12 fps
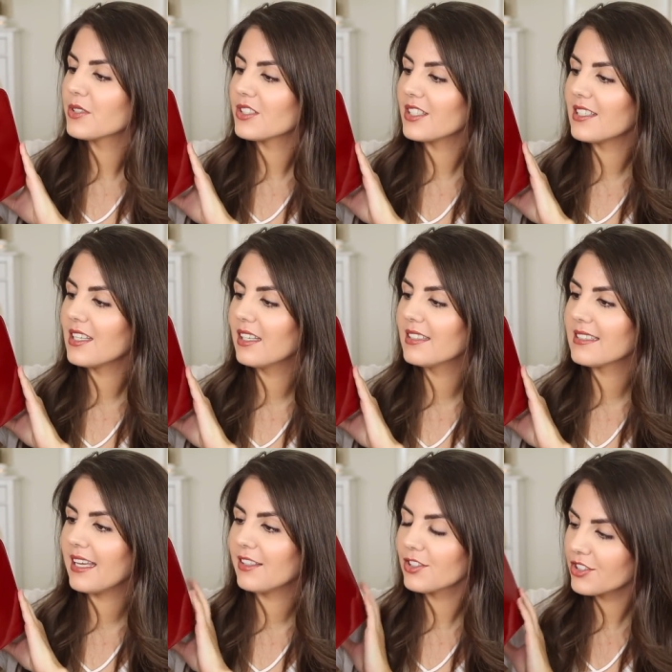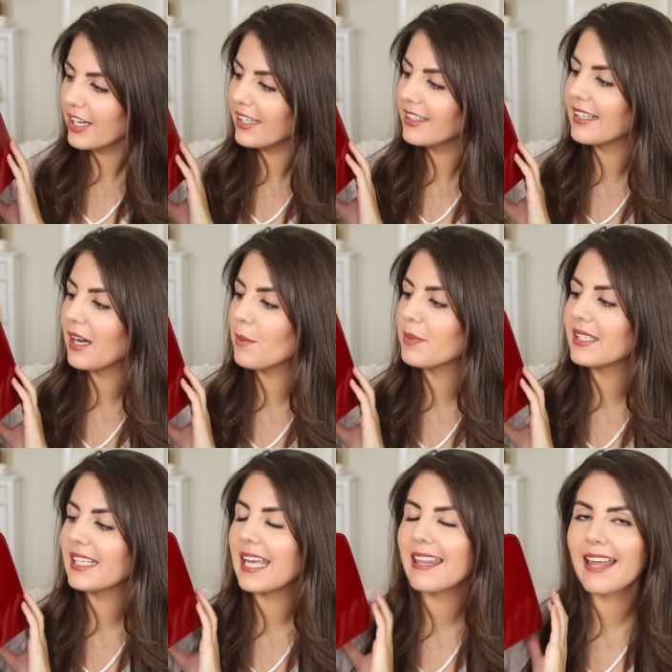which is an Australian
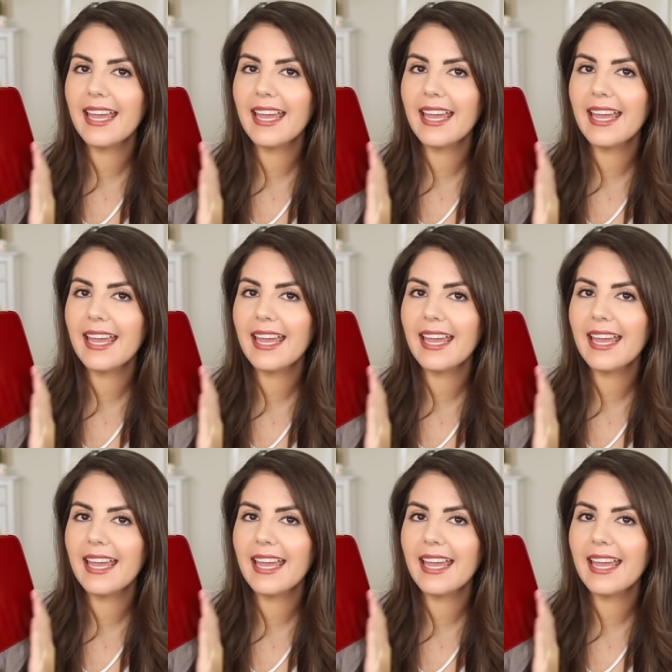company.